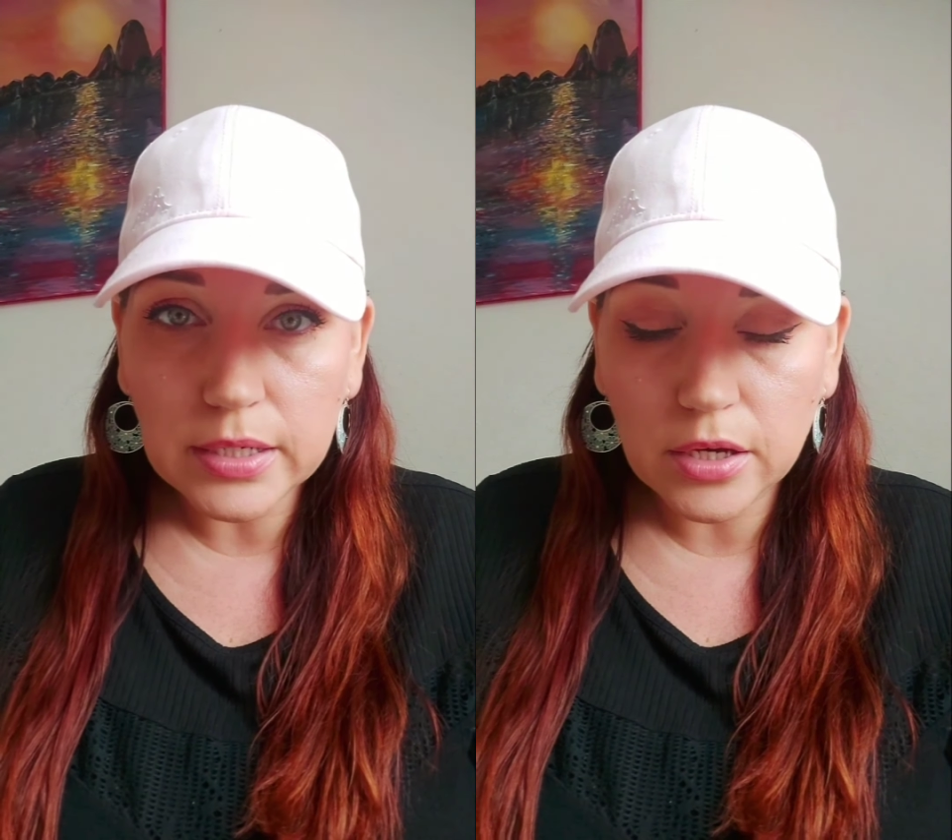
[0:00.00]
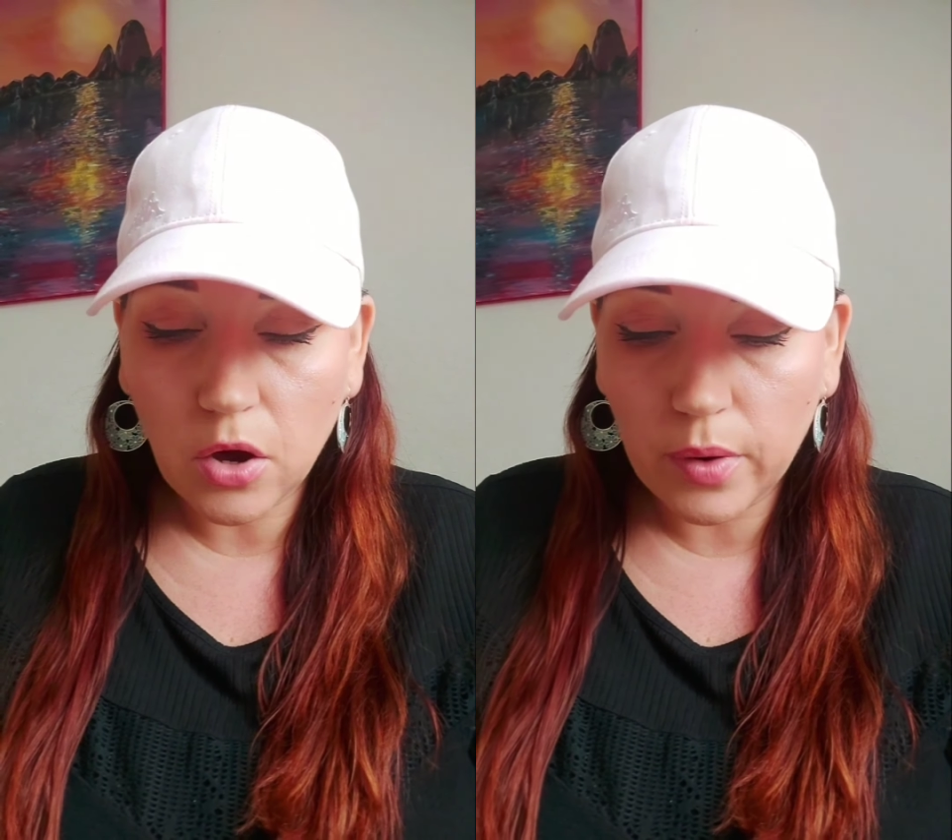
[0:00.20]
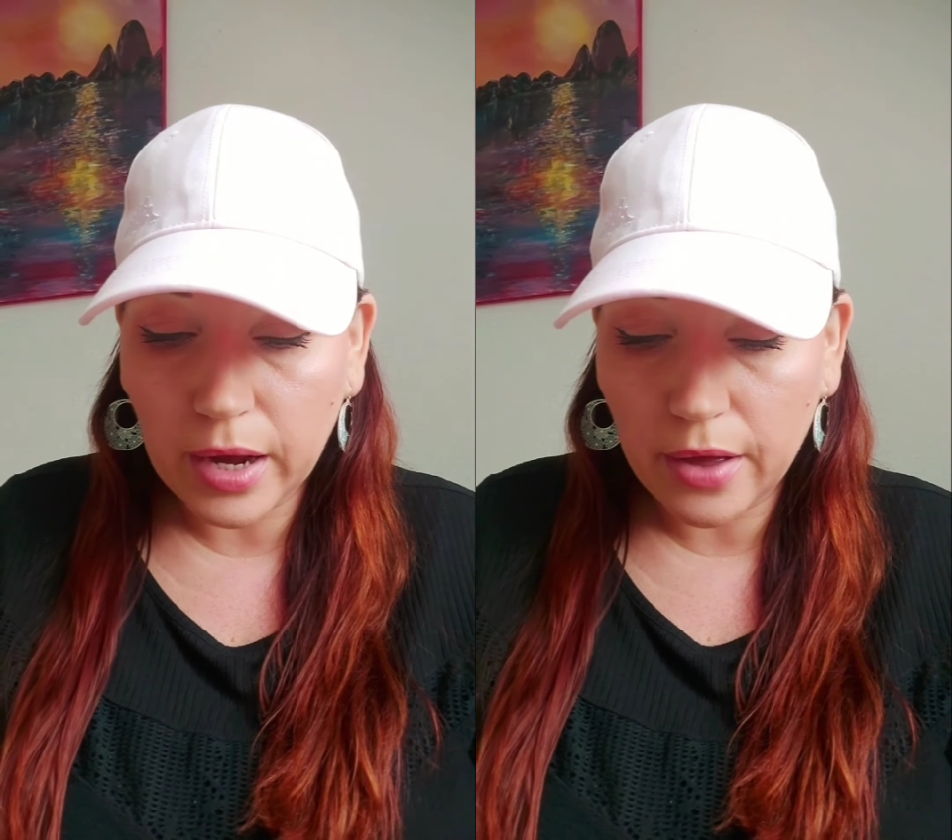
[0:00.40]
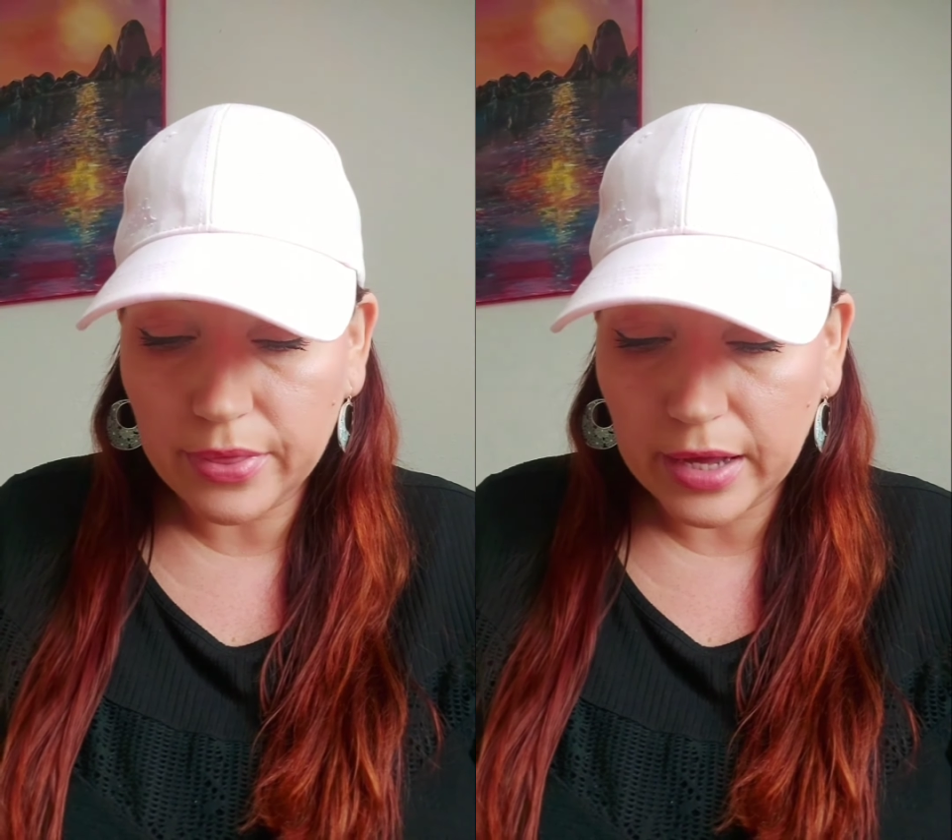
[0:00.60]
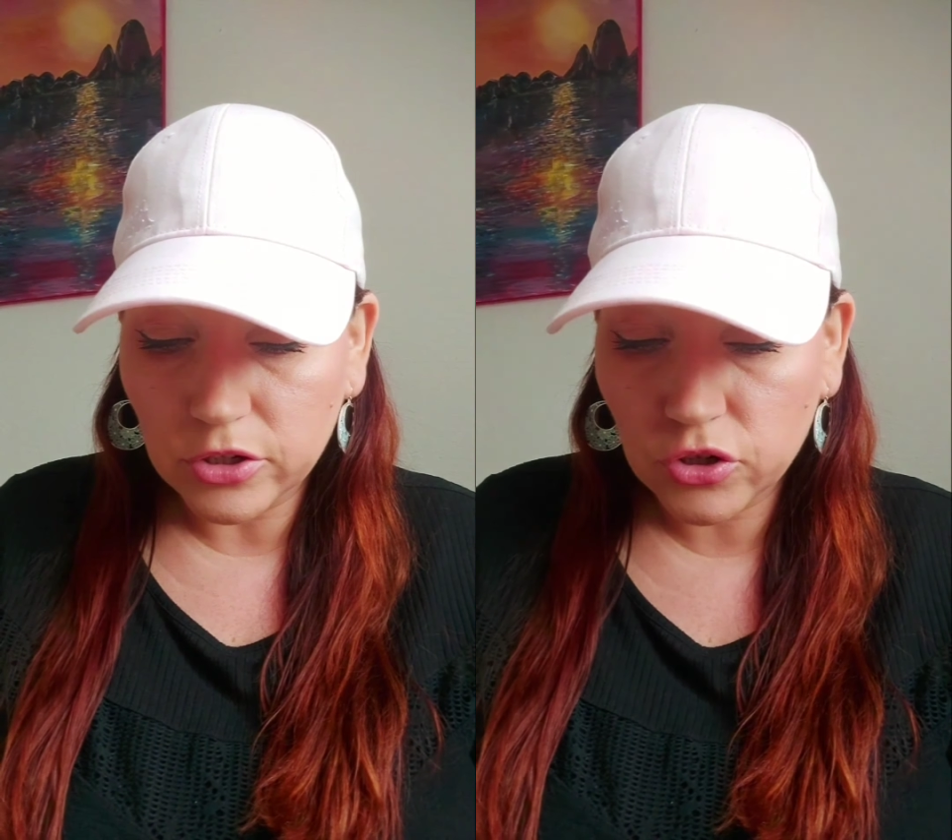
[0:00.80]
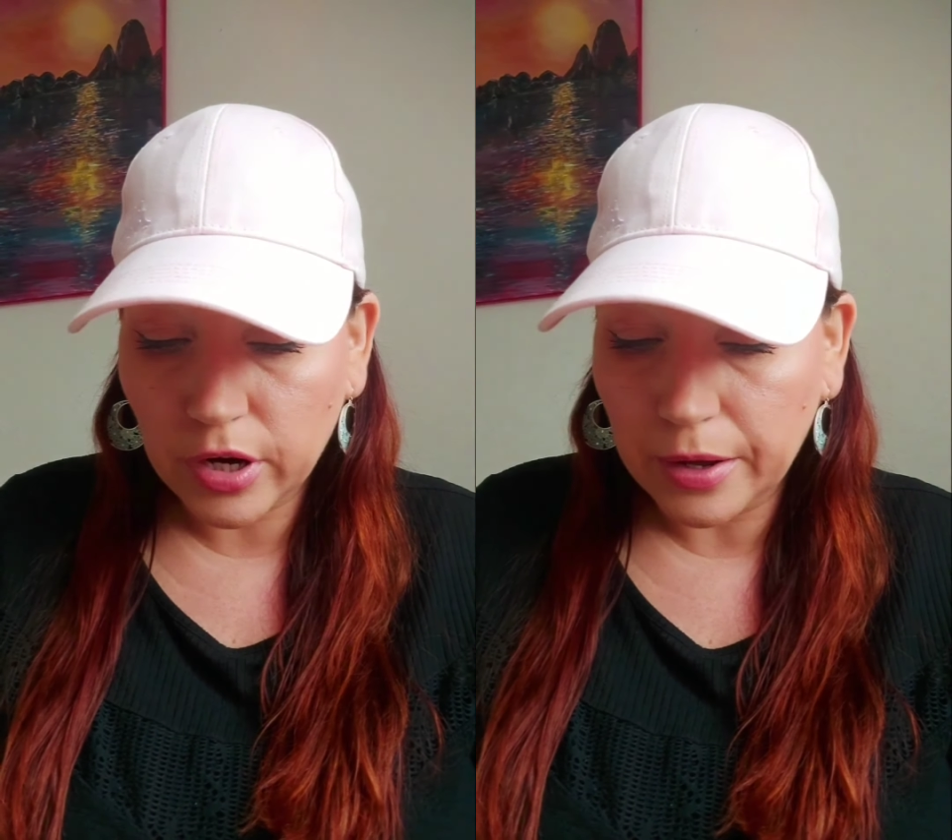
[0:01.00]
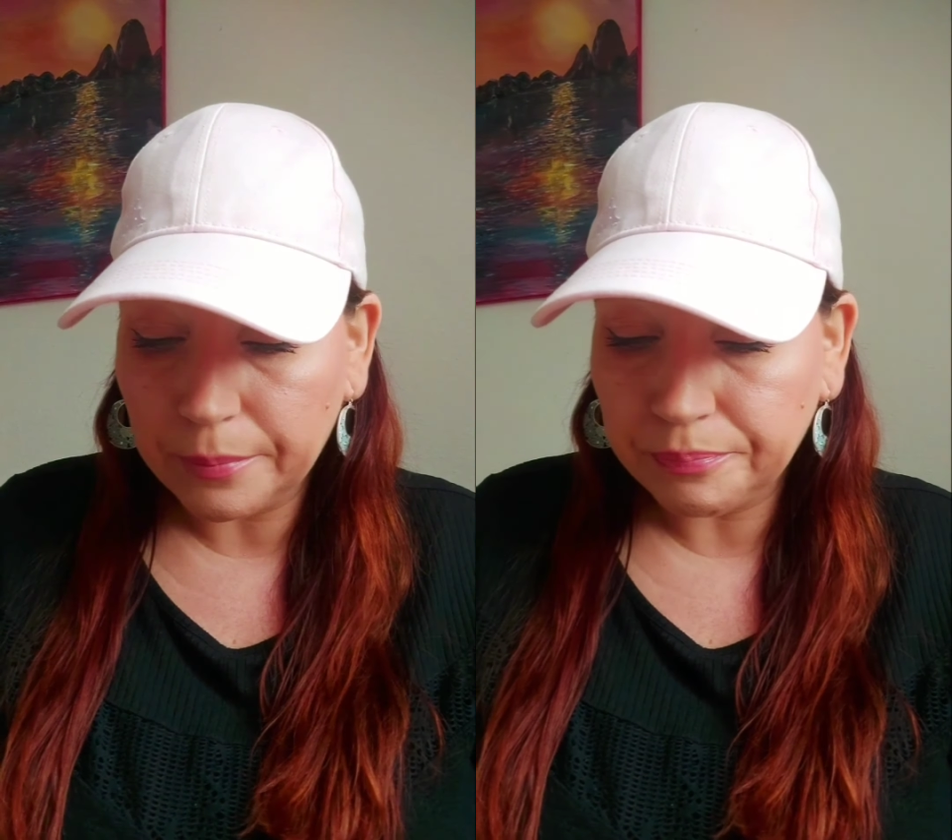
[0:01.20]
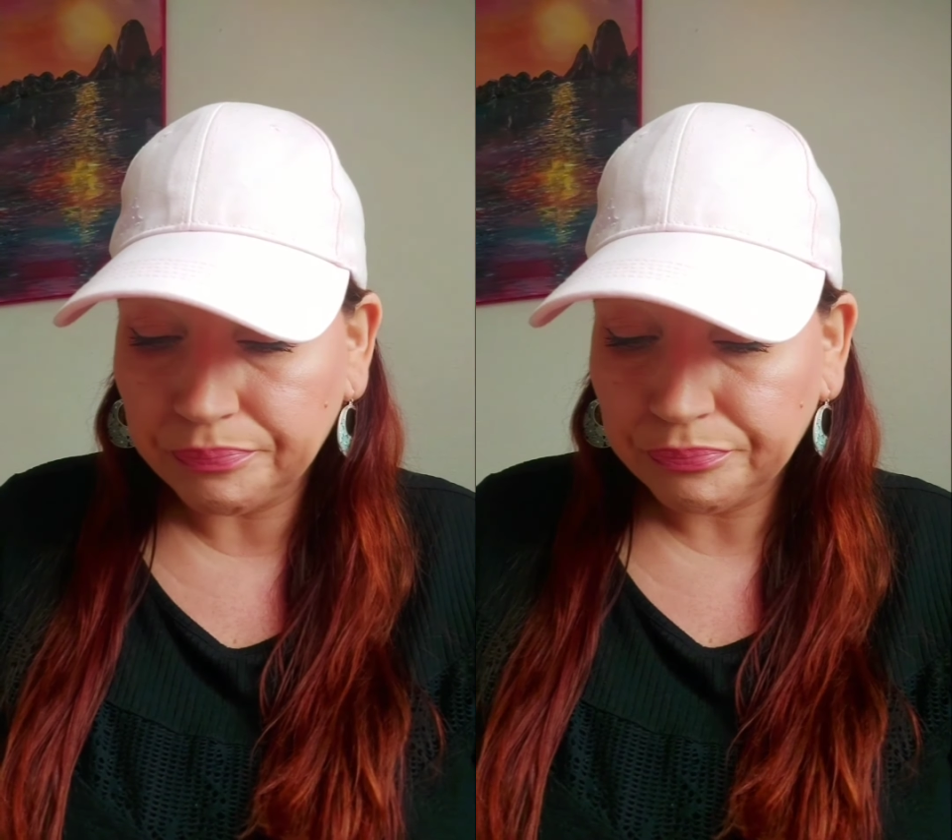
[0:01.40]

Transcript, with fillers: to going on that trip.